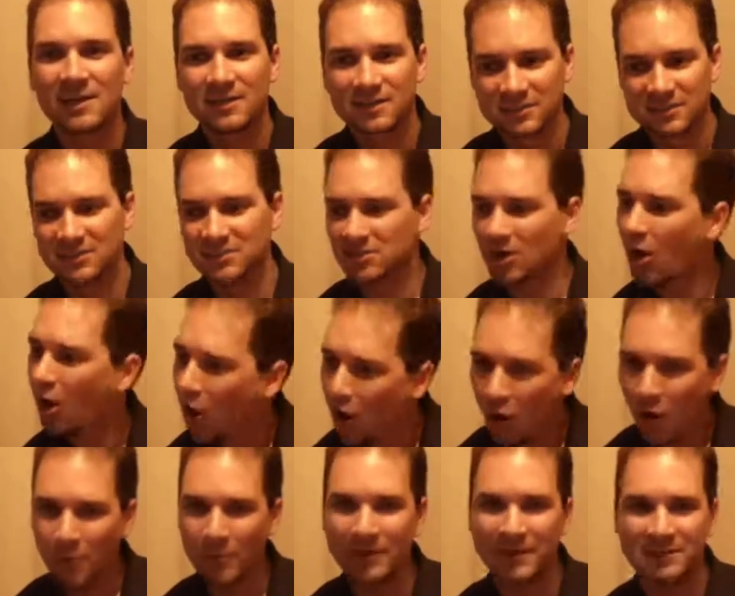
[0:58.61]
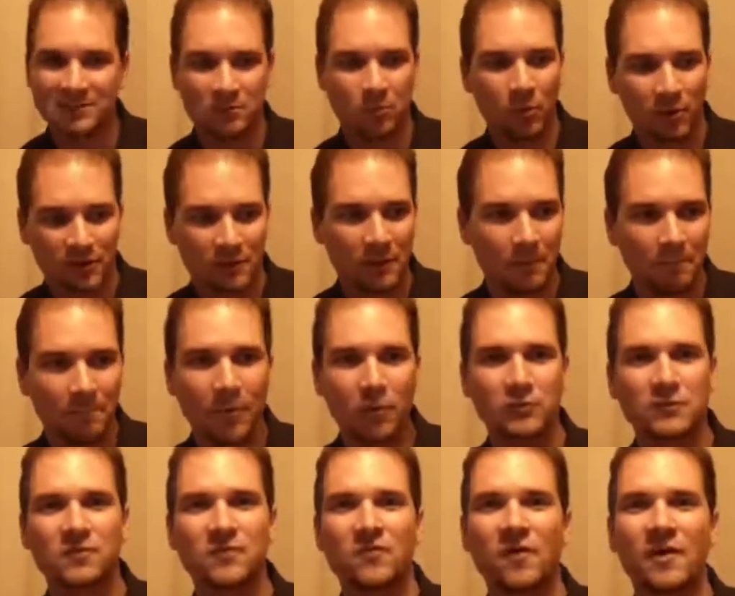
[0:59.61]
This is always one of the
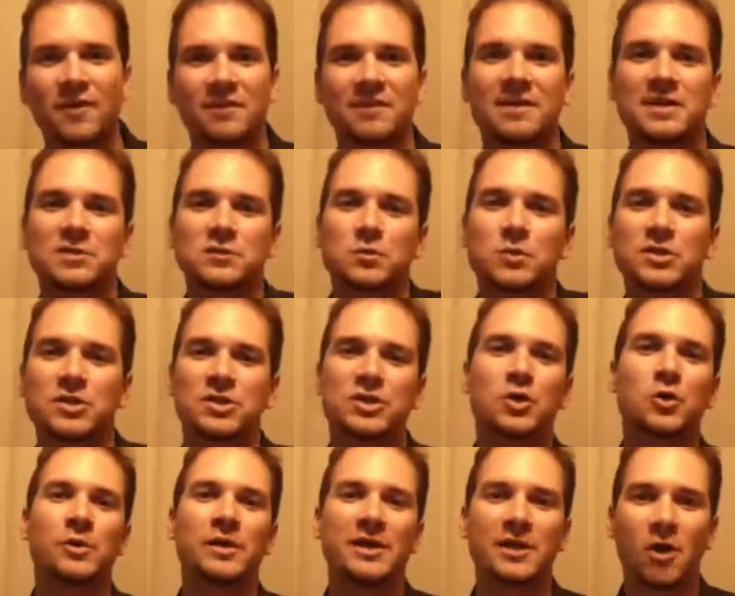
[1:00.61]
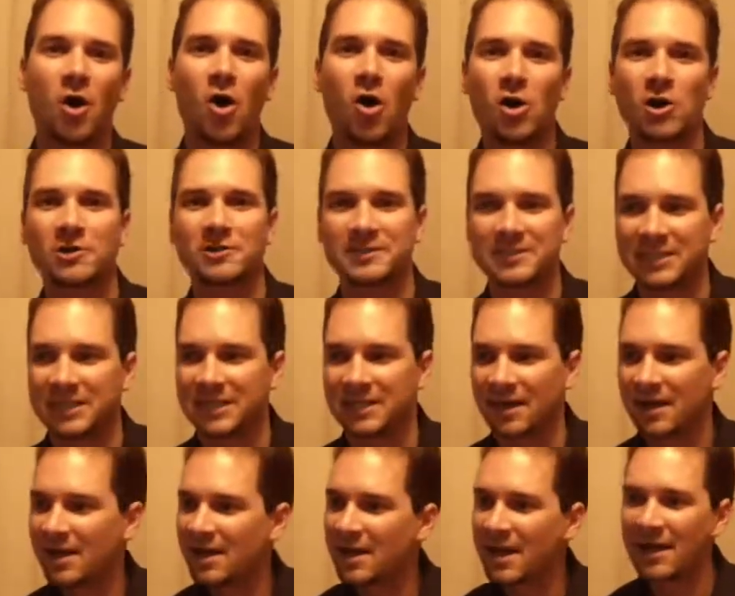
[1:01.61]
most fun things we do in our
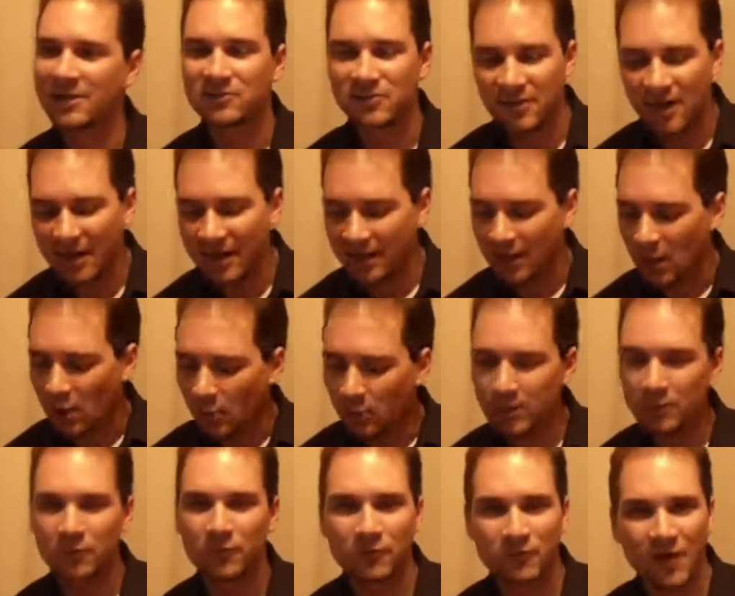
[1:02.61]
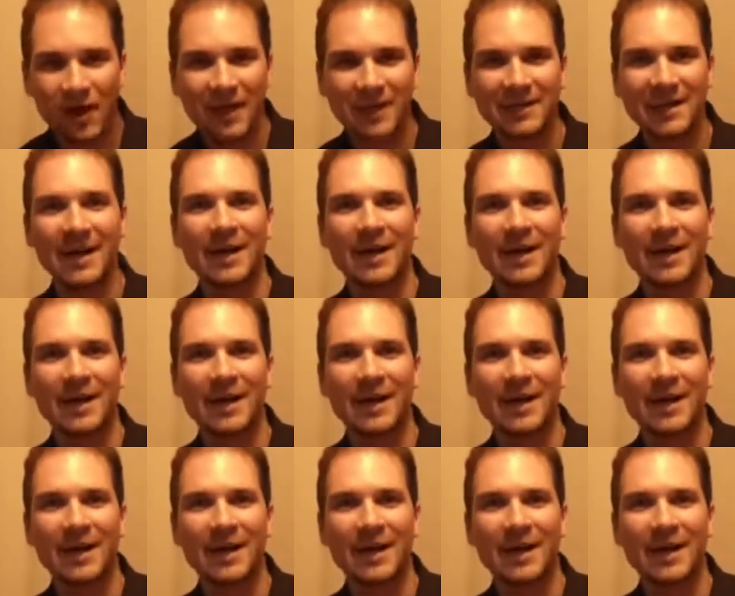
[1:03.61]
league, and tonight we will find